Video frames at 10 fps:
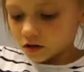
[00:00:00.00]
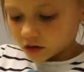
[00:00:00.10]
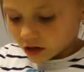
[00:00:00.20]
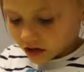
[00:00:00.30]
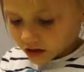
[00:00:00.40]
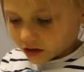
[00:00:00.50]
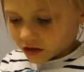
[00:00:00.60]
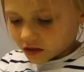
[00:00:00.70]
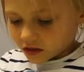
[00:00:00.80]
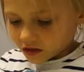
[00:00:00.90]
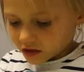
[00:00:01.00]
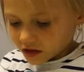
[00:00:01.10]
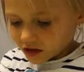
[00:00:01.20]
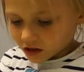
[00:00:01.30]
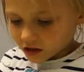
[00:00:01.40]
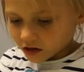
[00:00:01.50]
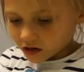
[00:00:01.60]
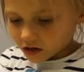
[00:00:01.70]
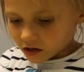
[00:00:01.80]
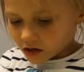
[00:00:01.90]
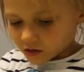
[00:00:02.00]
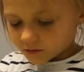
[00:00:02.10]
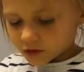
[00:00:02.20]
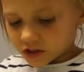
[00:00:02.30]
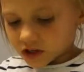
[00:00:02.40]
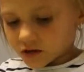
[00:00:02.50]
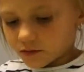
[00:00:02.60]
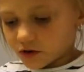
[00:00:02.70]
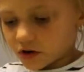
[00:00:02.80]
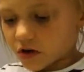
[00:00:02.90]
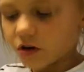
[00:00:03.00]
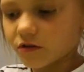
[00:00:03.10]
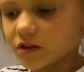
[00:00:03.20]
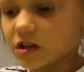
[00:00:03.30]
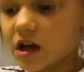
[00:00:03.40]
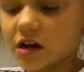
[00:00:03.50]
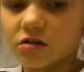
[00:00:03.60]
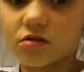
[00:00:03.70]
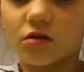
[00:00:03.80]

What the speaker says: Then I think I'm just gonna put all this extra